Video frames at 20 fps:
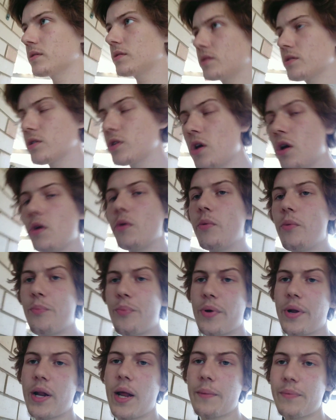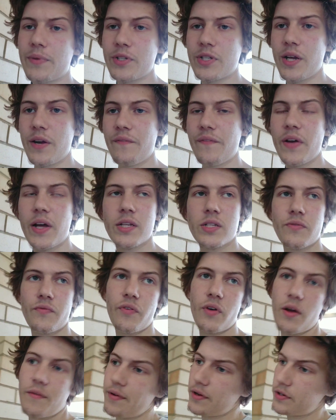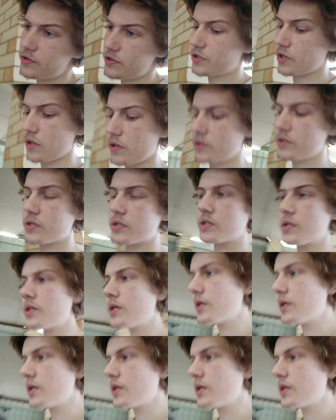so we'll bring that to $10,500